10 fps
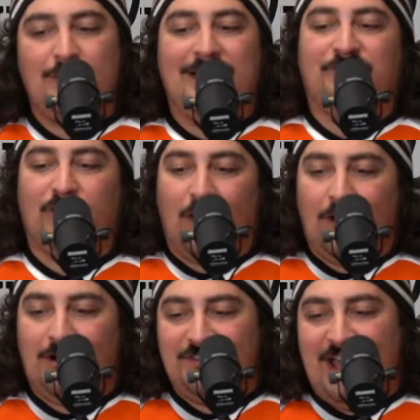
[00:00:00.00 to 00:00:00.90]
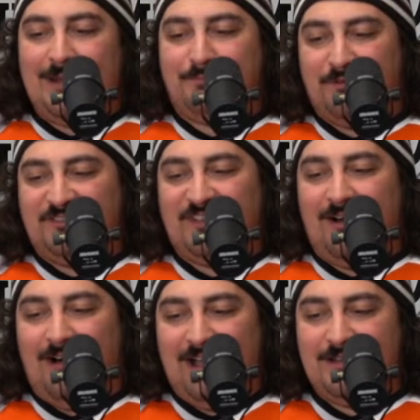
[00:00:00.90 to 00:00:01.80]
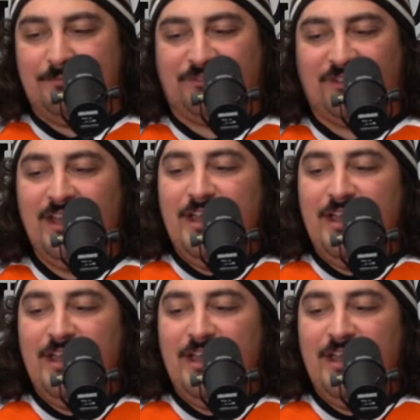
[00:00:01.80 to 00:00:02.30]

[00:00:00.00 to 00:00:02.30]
And for all non-presale items,